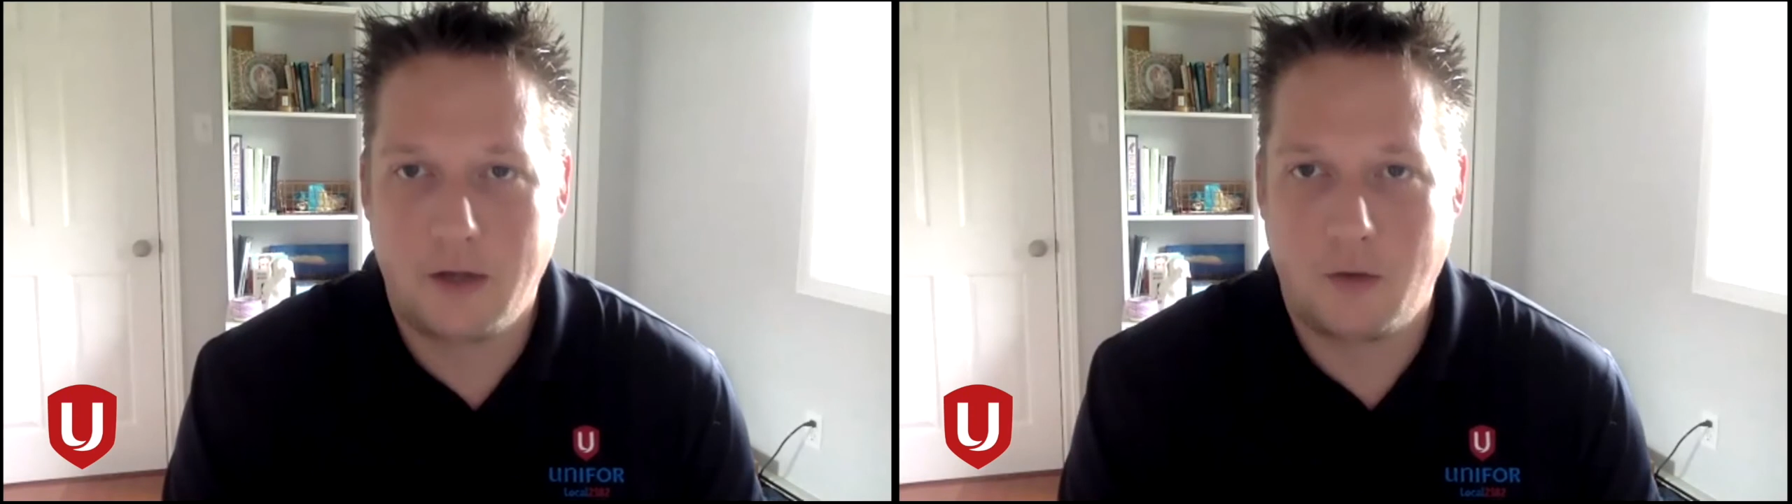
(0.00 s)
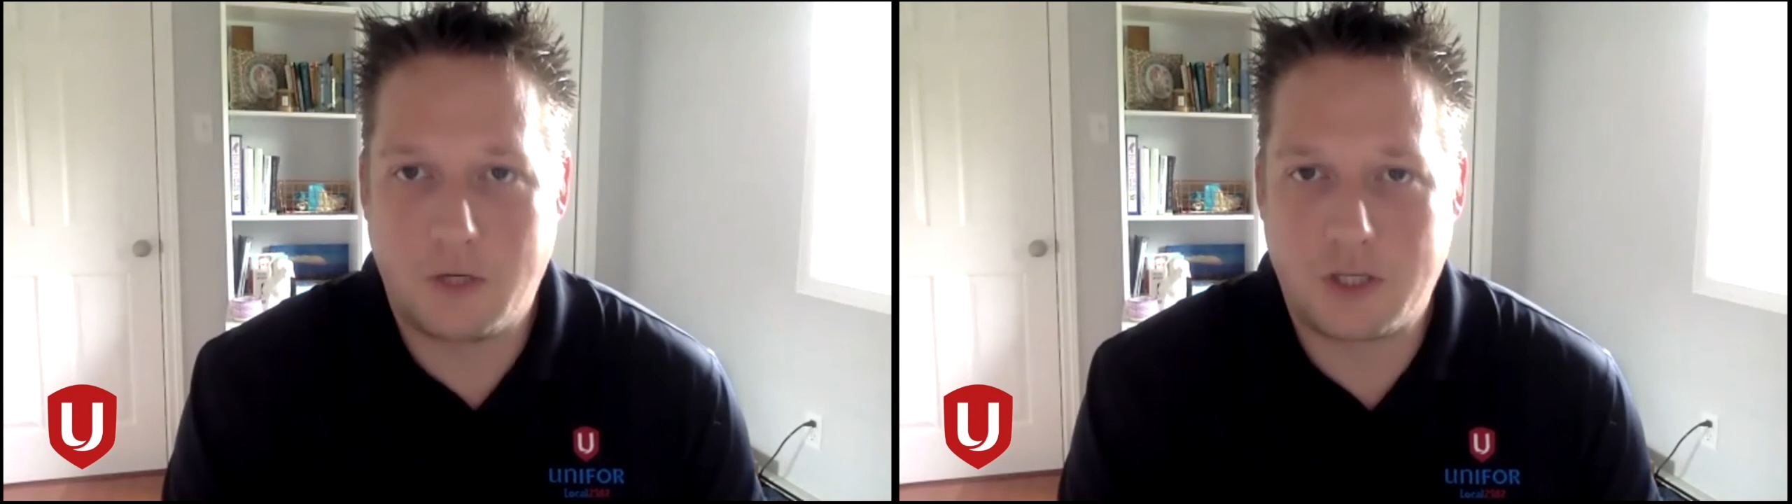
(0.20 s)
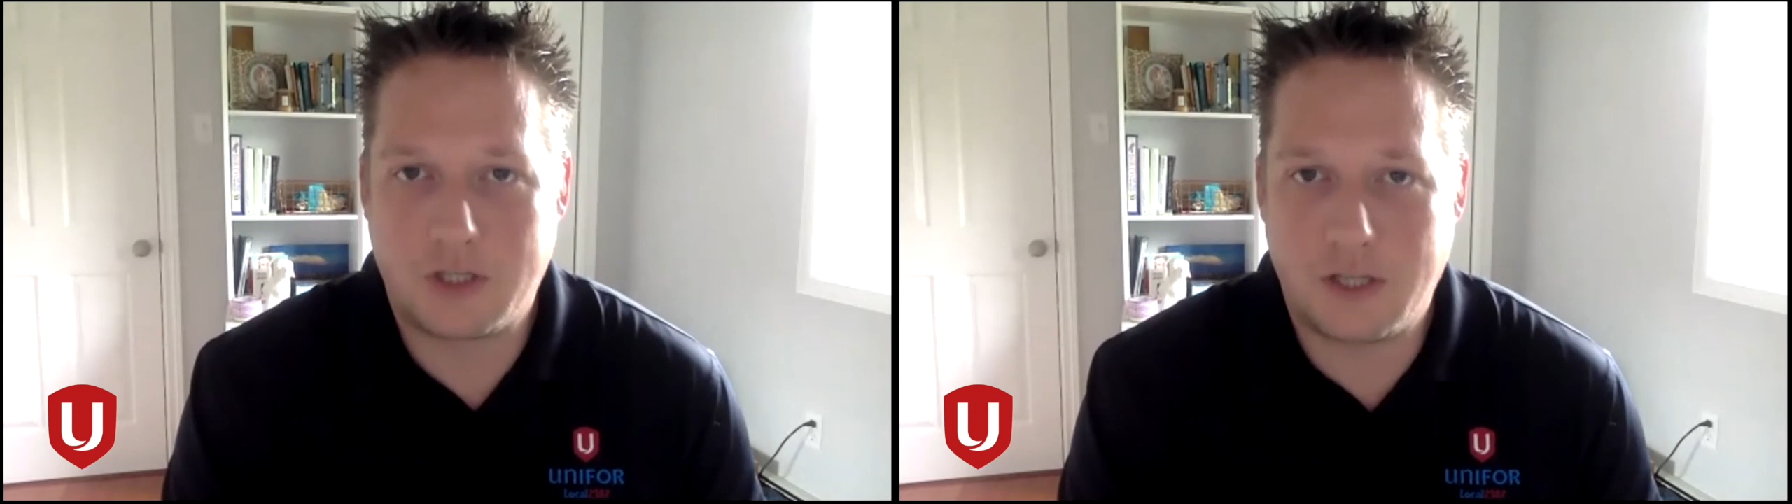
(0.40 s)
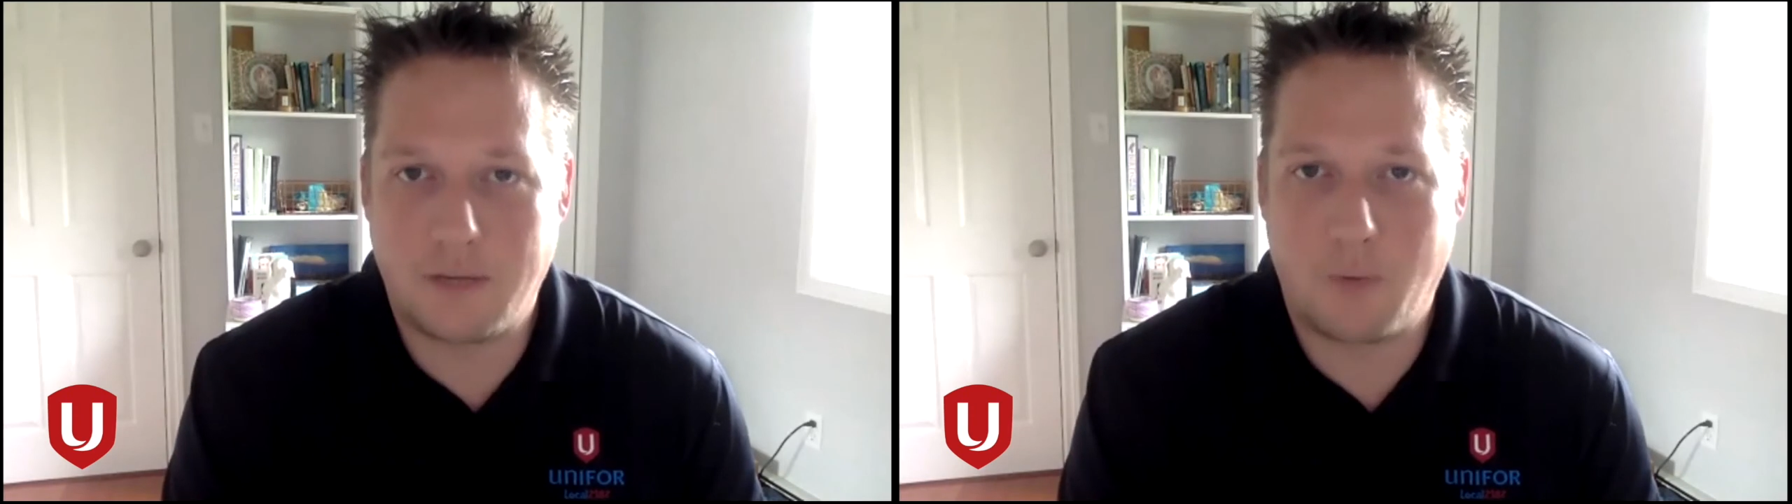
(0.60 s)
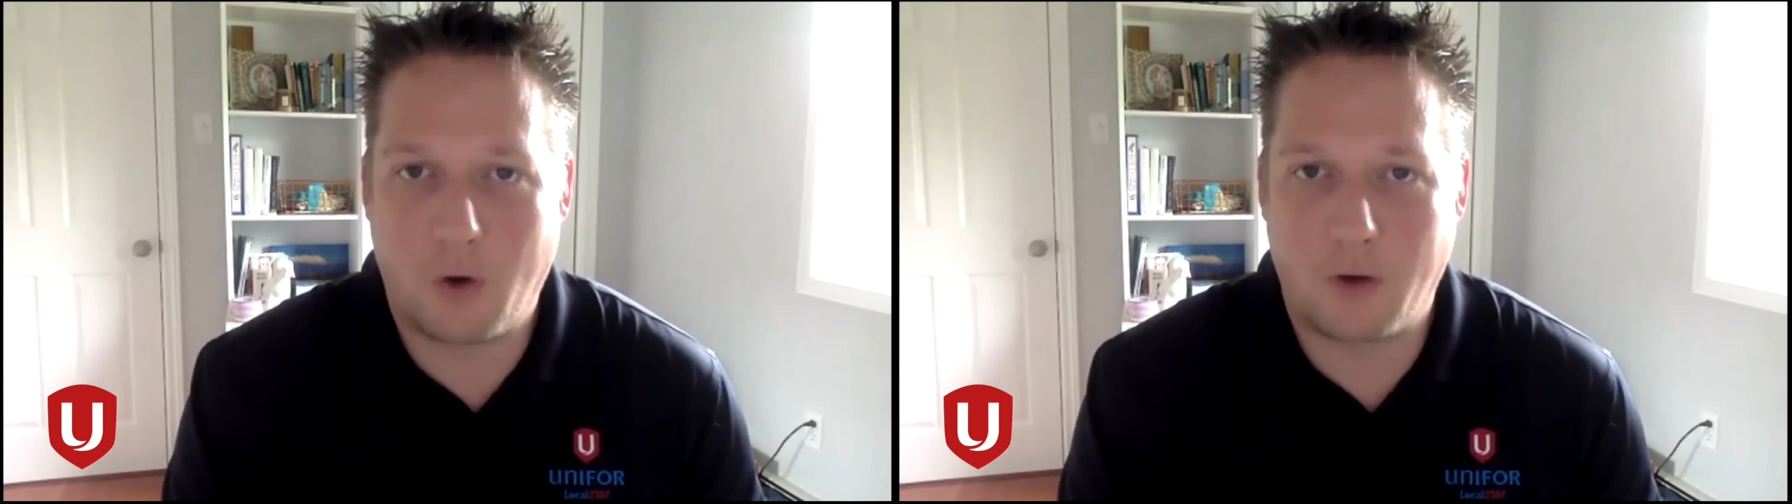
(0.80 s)
the
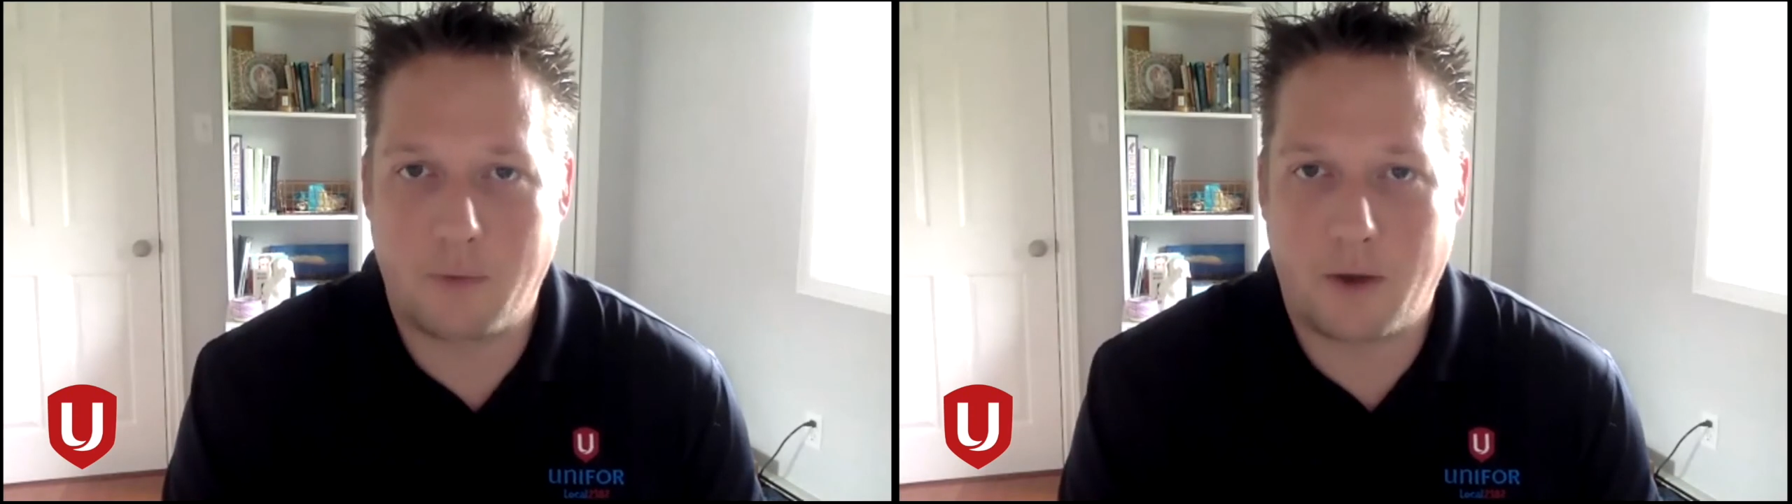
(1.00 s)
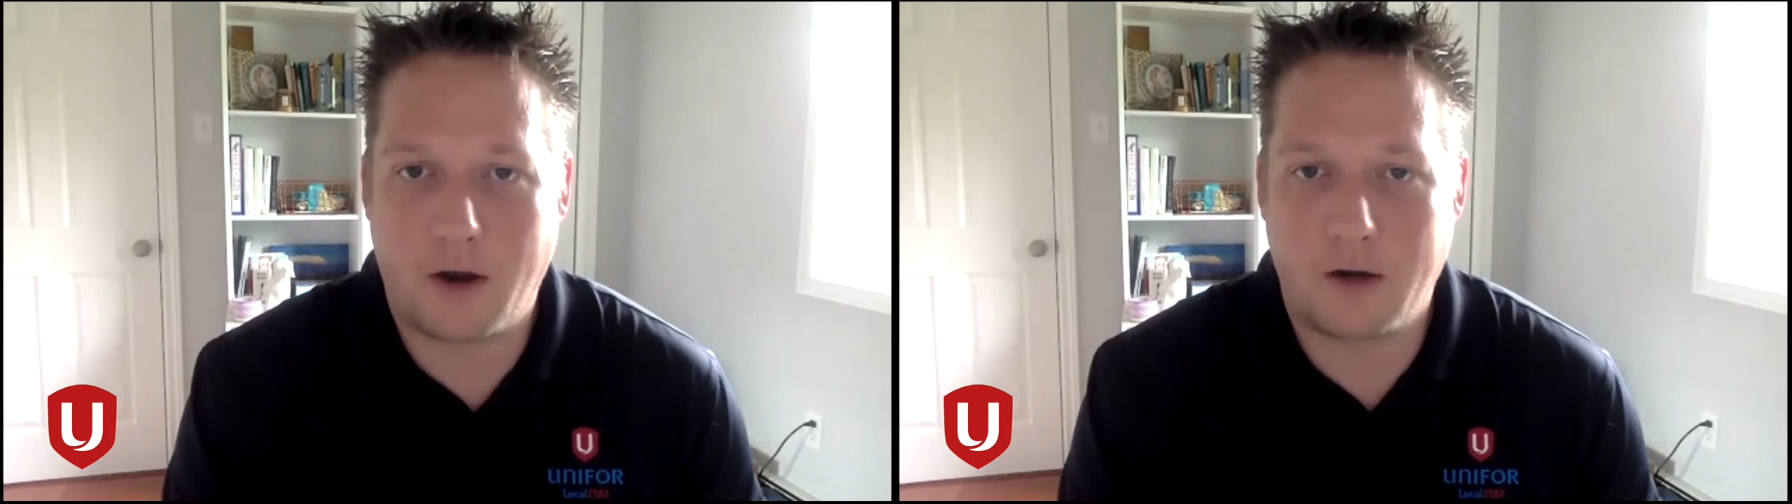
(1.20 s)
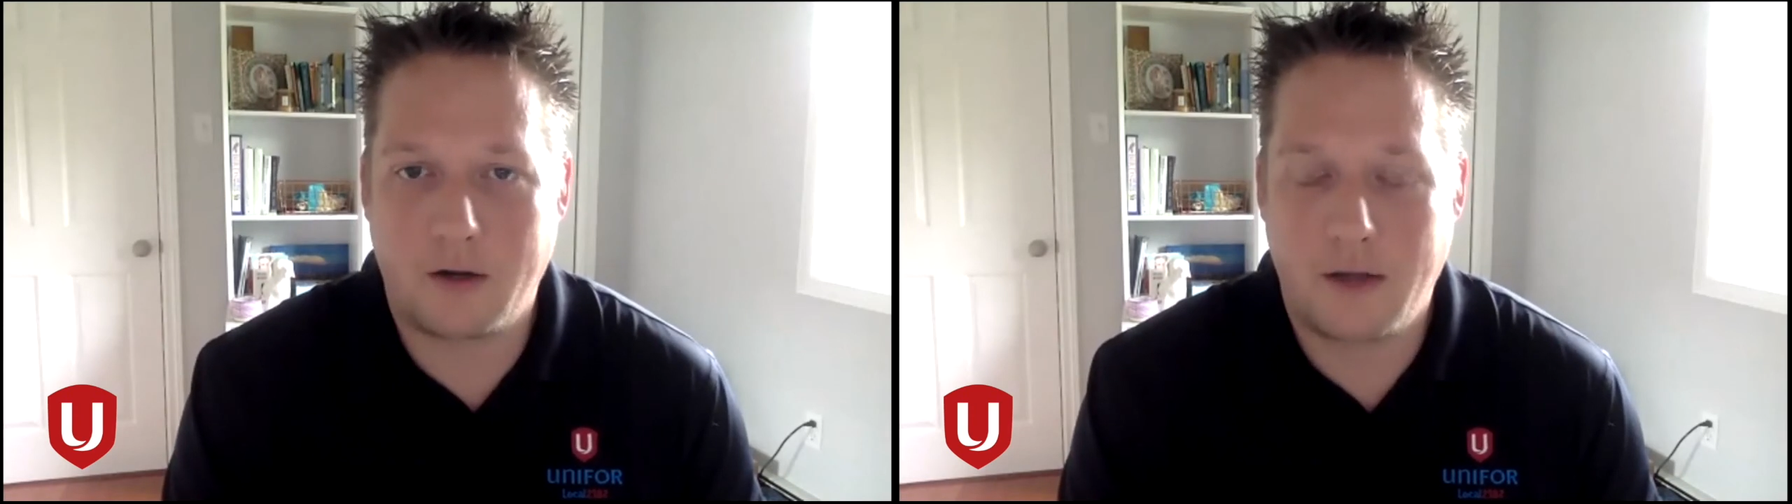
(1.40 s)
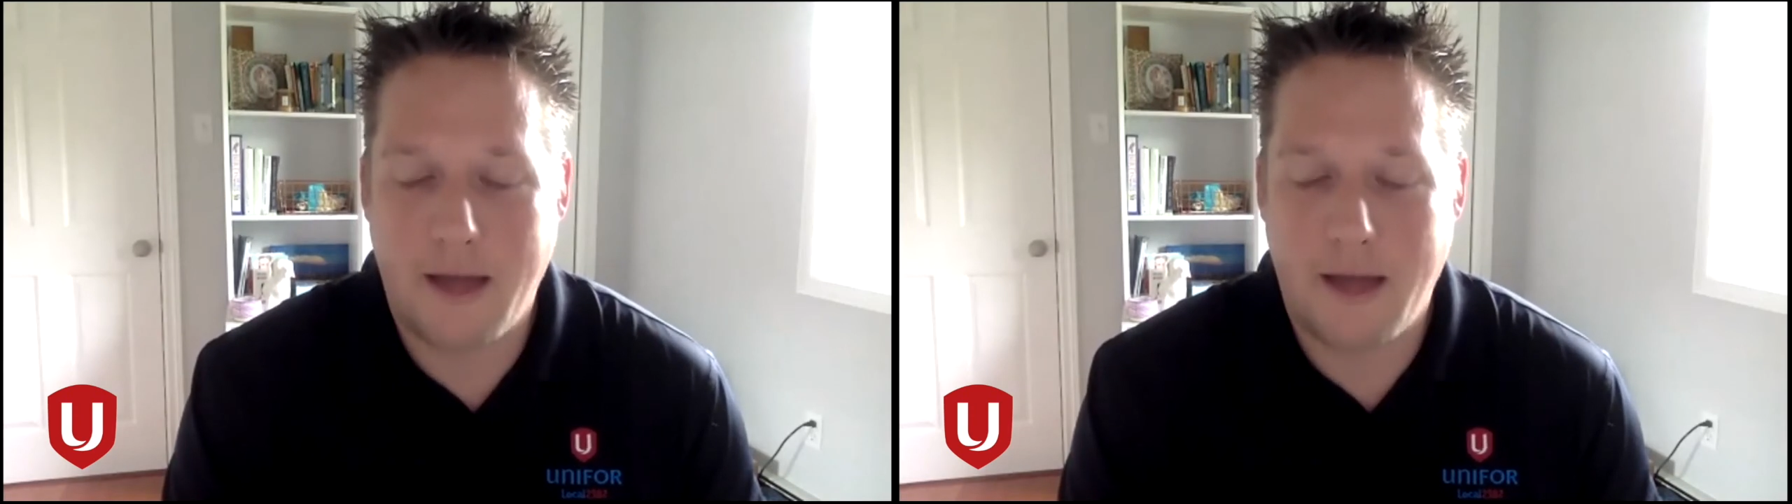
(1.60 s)
important part.